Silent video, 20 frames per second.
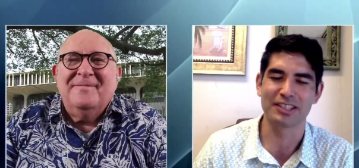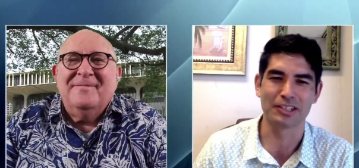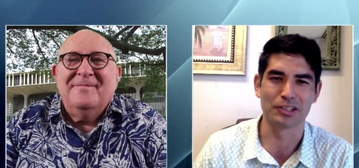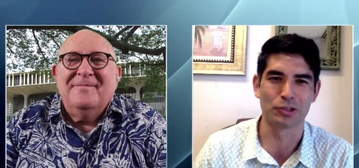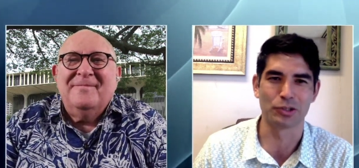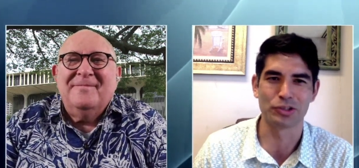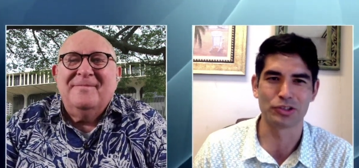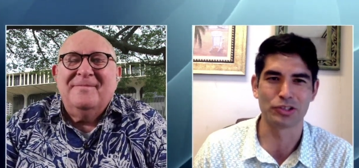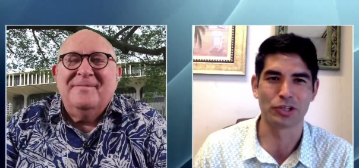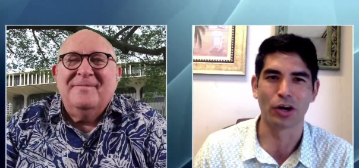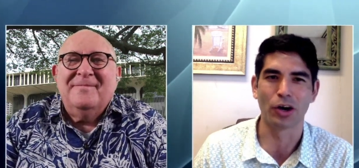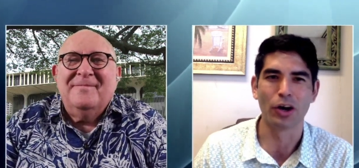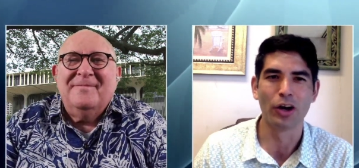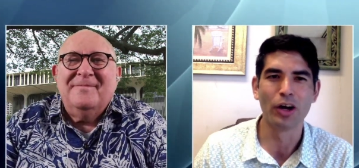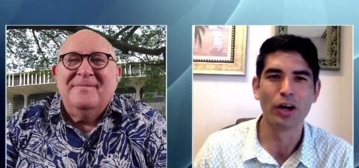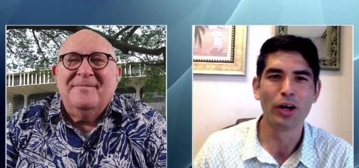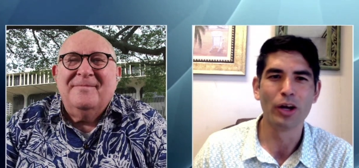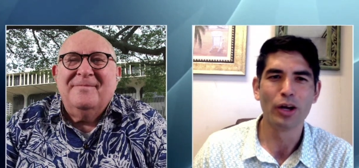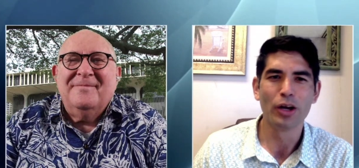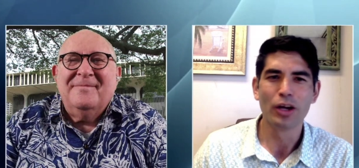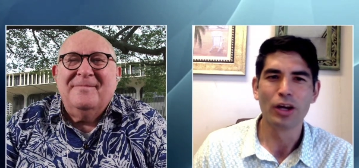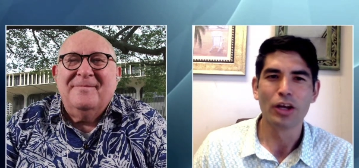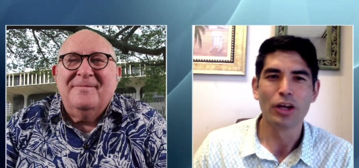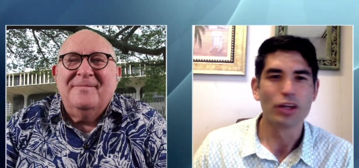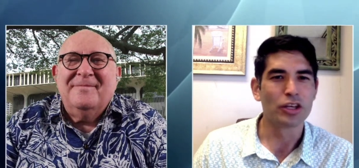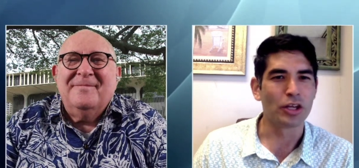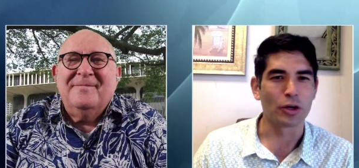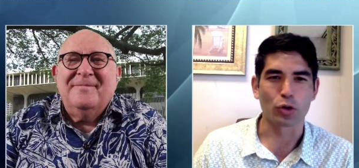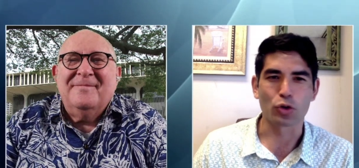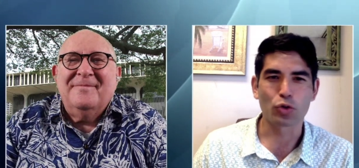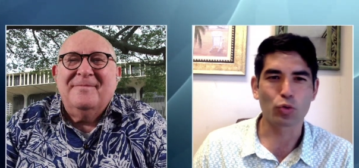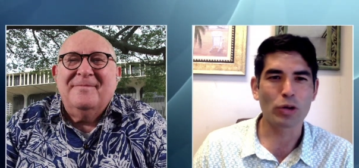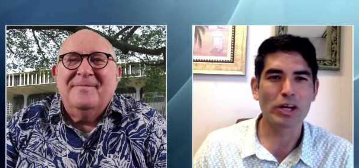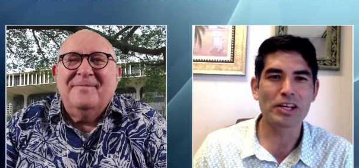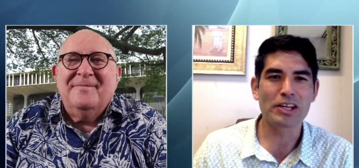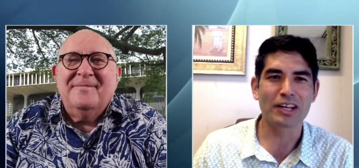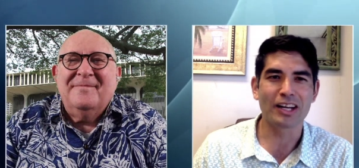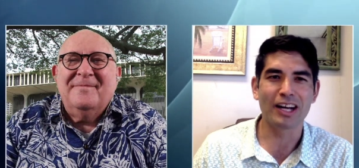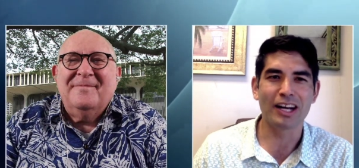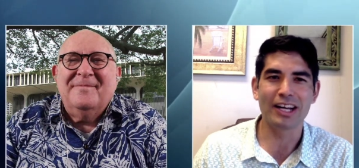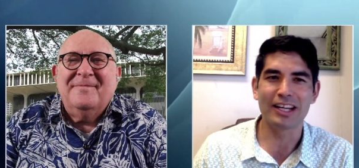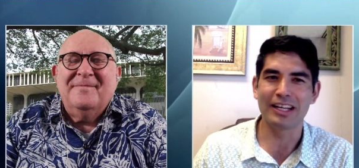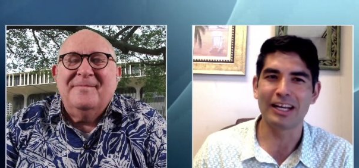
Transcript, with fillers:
Speaker 1: of St. Louis. So, you know, great guy.